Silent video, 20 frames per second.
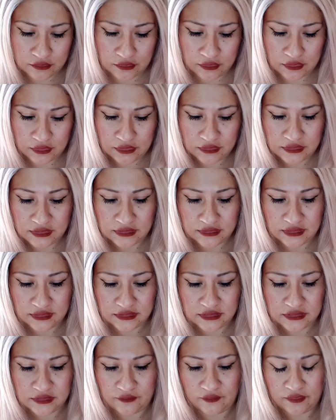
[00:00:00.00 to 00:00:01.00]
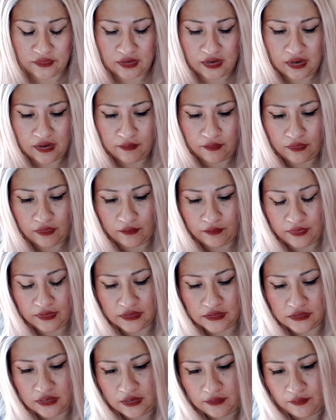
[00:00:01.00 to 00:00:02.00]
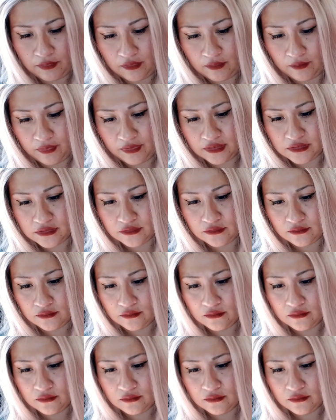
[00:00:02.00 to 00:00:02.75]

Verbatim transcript: I think this is for the eyebrow pen eyebrow pencil